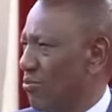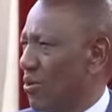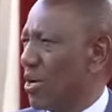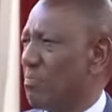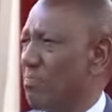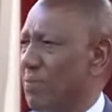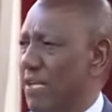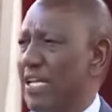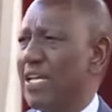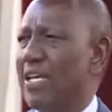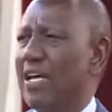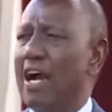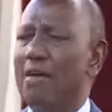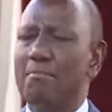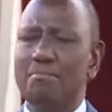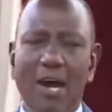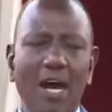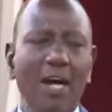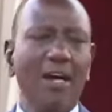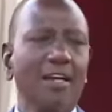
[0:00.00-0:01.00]
will be
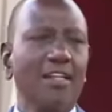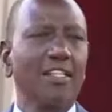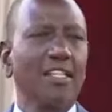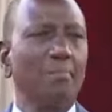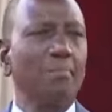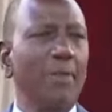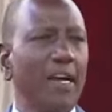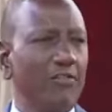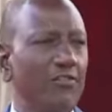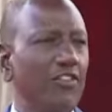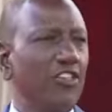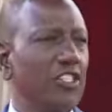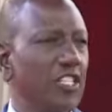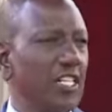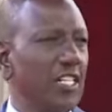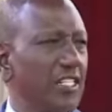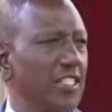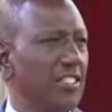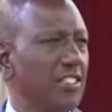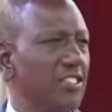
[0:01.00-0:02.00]
among the
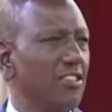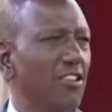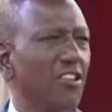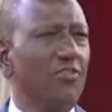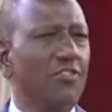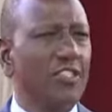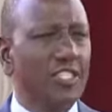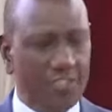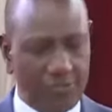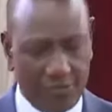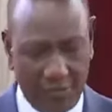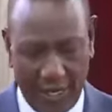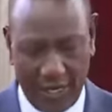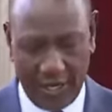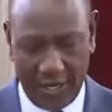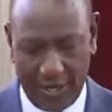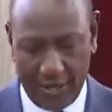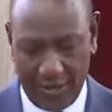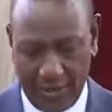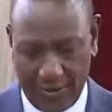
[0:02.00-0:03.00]
beneficiaries of this
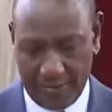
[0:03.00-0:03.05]
fund.